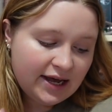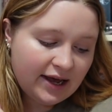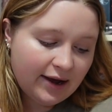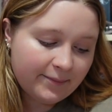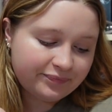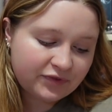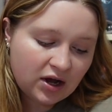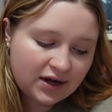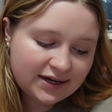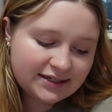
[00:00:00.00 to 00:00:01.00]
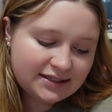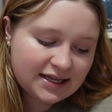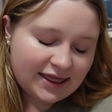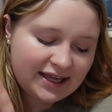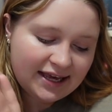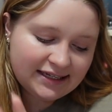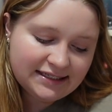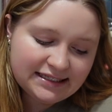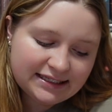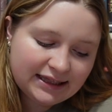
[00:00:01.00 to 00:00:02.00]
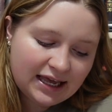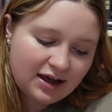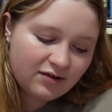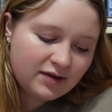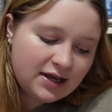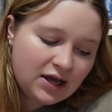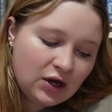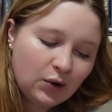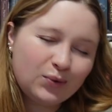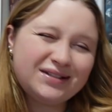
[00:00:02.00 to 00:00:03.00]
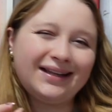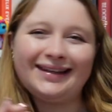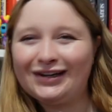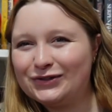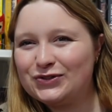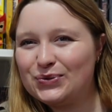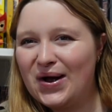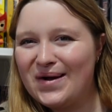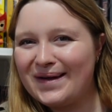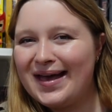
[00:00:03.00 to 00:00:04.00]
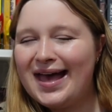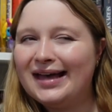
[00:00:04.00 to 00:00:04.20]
Um, cons, the insta-love was a little strong.